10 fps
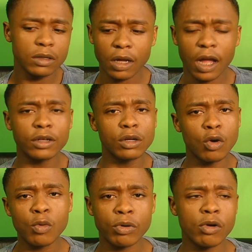Kind of
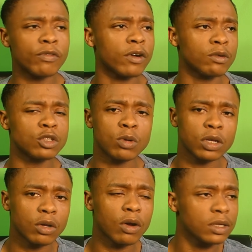low profile as well. I
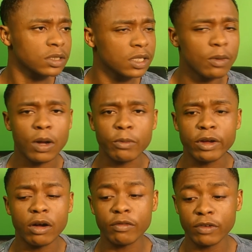don't understand why we
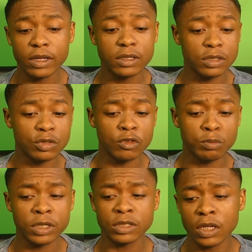can't find these sort of
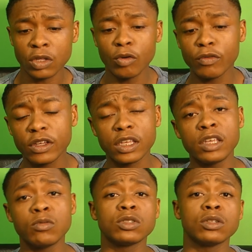players. So I don't think
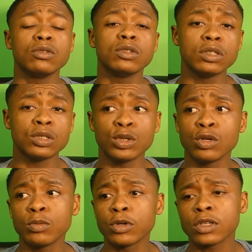he was alluding to
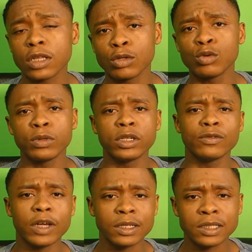you, because I do
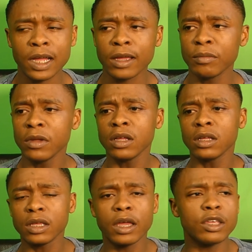believe at the time,
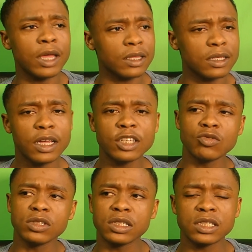yeah, you had the
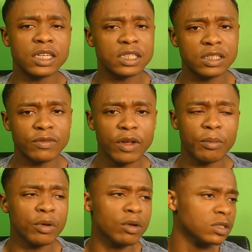Nasri's, the Cesc's and
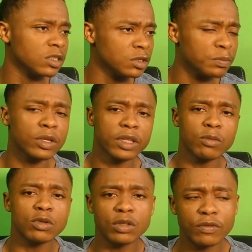Van Persie's, but there
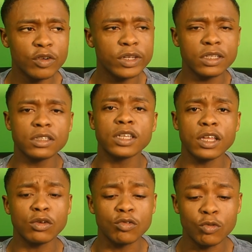was a void in
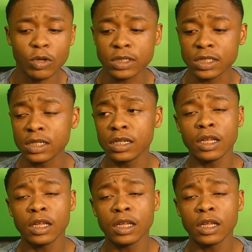technical quality.